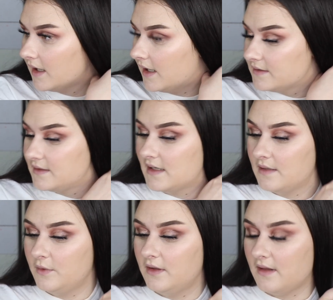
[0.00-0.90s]
And
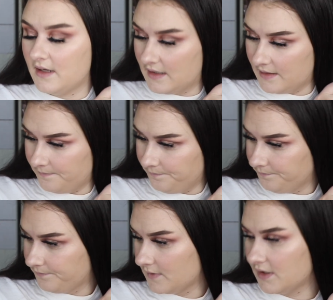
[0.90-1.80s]
same with,
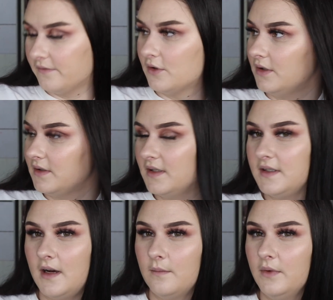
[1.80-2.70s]
I've got a
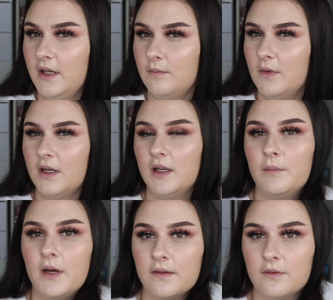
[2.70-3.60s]
tub in my
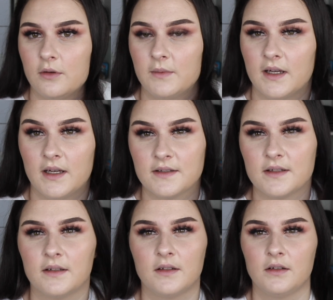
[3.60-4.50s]
bathroom that has
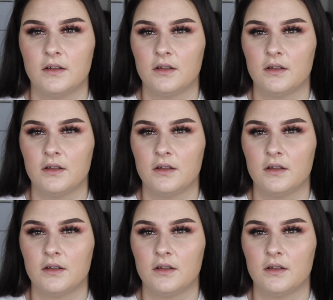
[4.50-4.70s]
like